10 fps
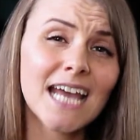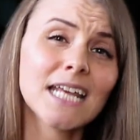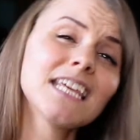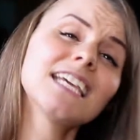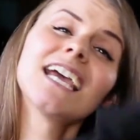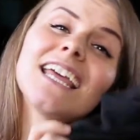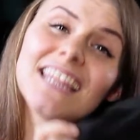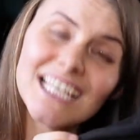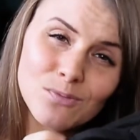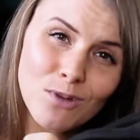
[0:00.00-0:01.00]
and I think
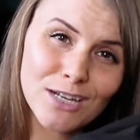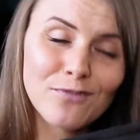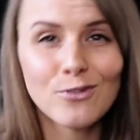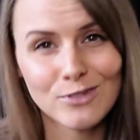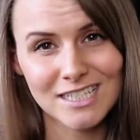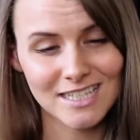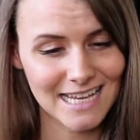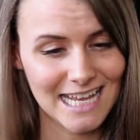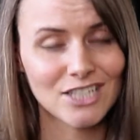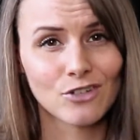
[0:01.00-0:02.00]
this one falls into
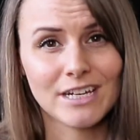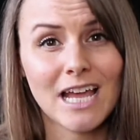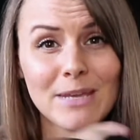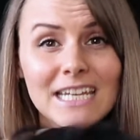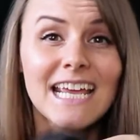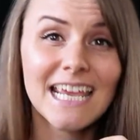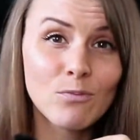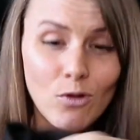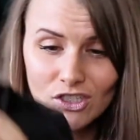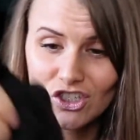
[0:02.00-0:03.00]
that category. I mean, it
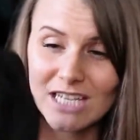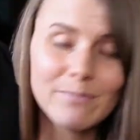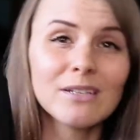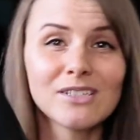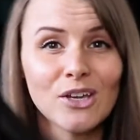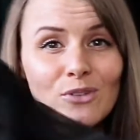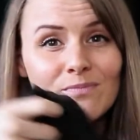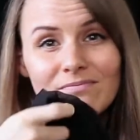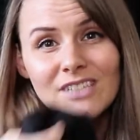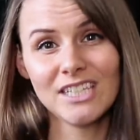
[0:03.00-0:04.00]
was cheap,
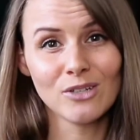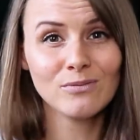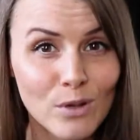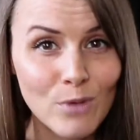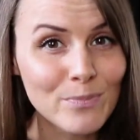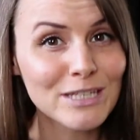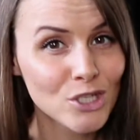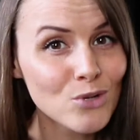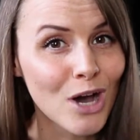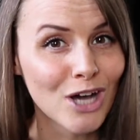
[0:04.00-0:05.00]
so, you know, we won't be
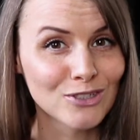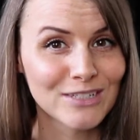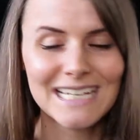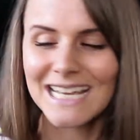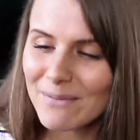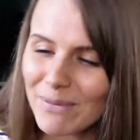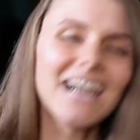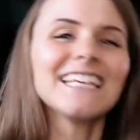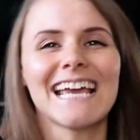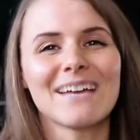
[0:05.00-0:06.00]
too hard on it,
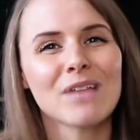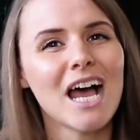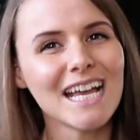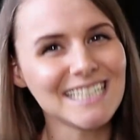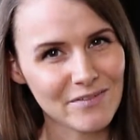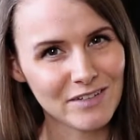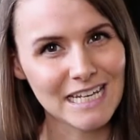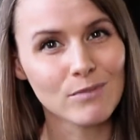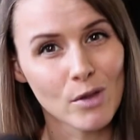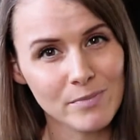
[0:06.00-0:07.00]
but yeah, I
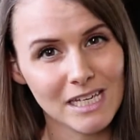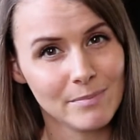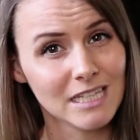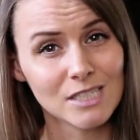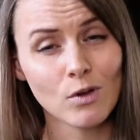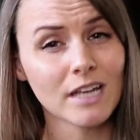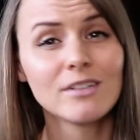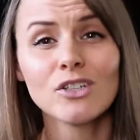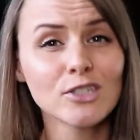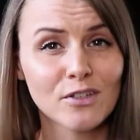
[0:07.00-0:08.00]
definitely won't be keeping this one.
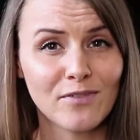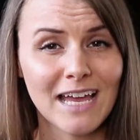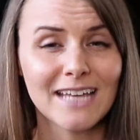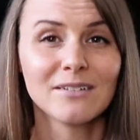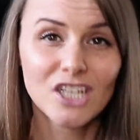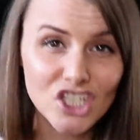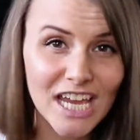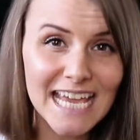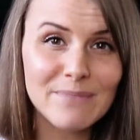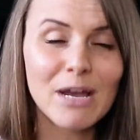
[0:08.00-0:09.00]
Not a fan.
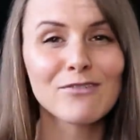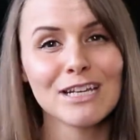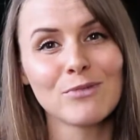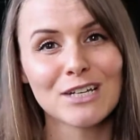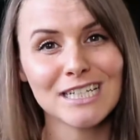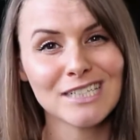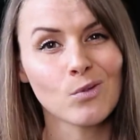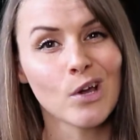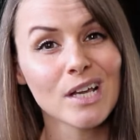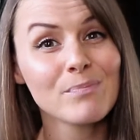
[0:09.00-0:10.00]
Shame, I really wanted it to
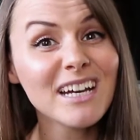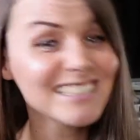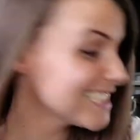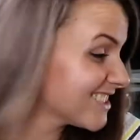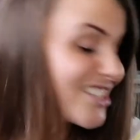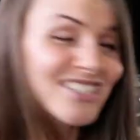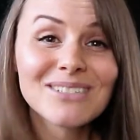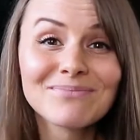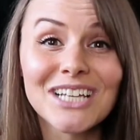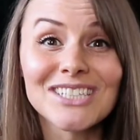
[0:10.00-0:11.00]
work, but it just
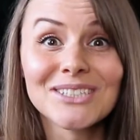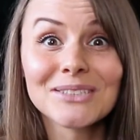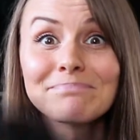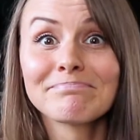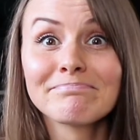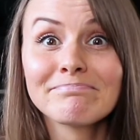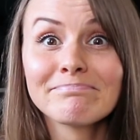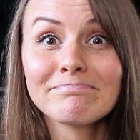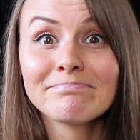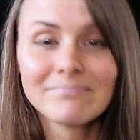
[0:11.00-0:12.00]
doesn't.
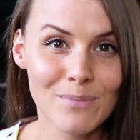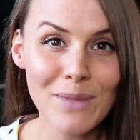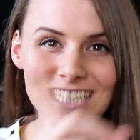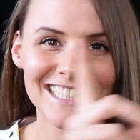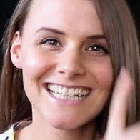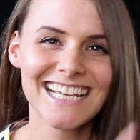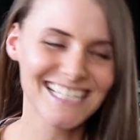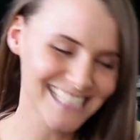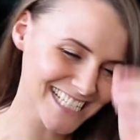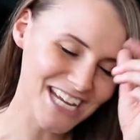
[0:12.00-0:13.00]
But, like I
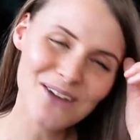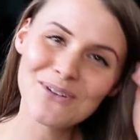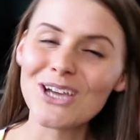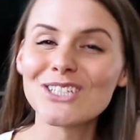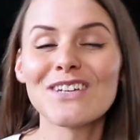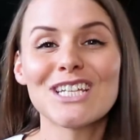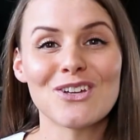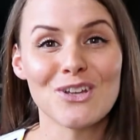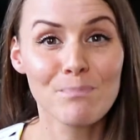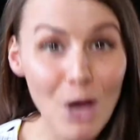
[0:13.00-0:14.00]
said, we're going to finish
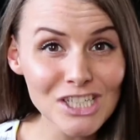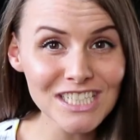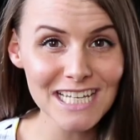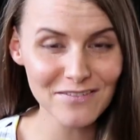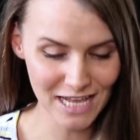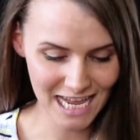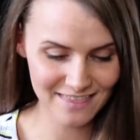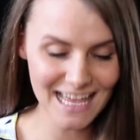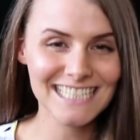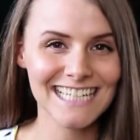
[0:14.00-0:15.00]
on a positive,
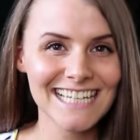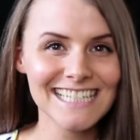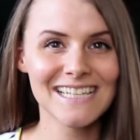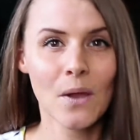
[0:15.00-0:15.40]
and that is,